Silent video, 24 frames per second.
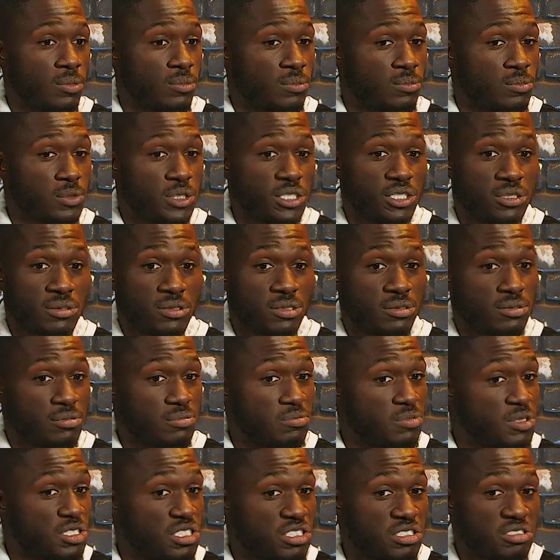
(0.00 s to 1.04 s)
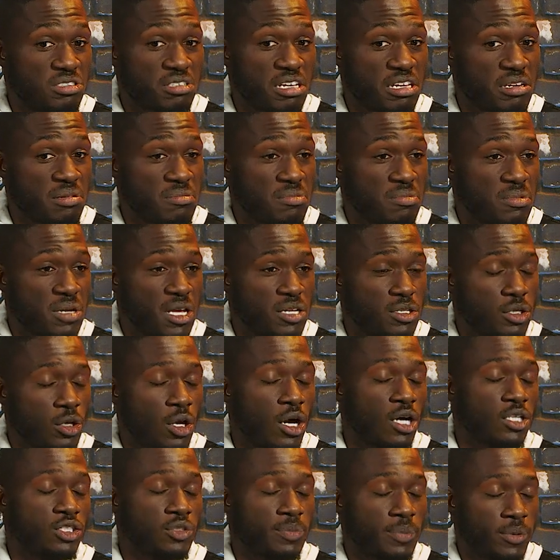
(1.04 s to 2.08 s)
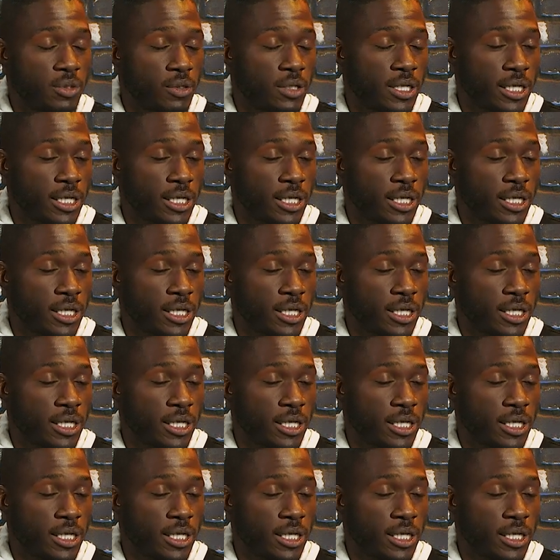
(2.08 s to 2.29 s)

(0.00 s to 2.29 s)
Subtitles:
We just any entrepreneur